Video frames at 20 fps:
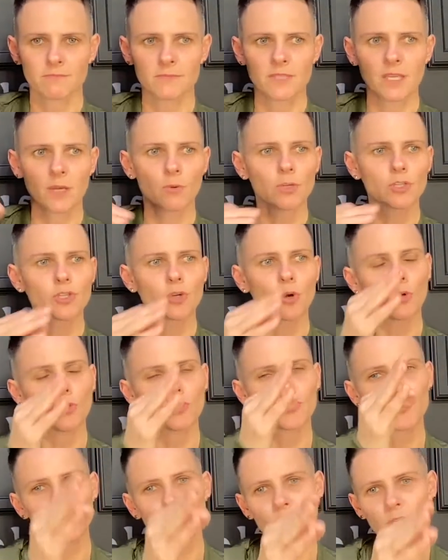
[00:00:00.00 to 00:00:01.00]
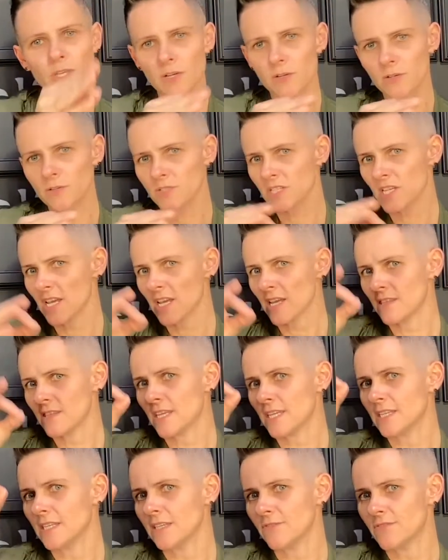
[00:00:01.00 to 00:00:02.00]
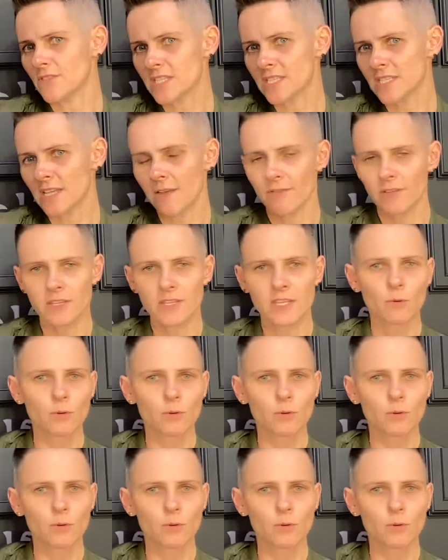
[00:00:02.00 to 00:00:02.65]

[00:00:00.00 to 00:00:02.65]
They were told two years, they lived seven.